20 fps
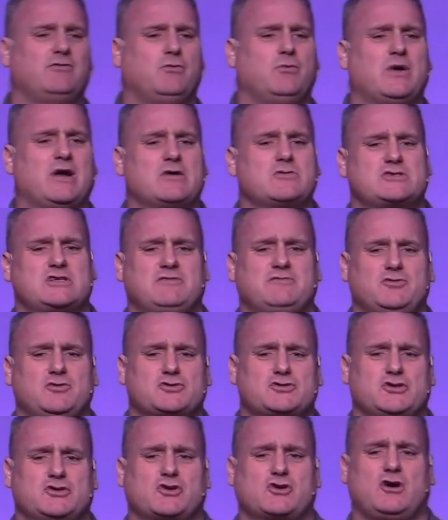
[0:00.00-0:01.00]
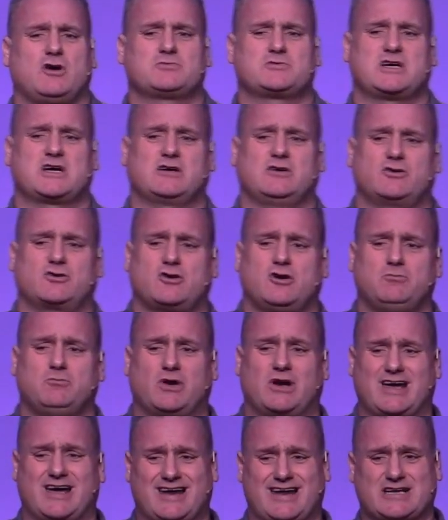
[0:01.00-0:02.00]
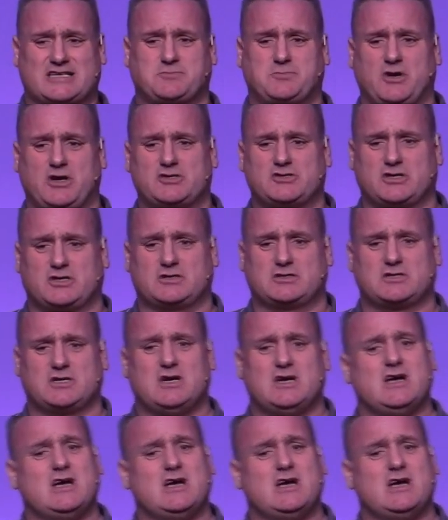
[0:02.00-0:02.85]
when I was in the first civil comp, second comp, when I had aspirations,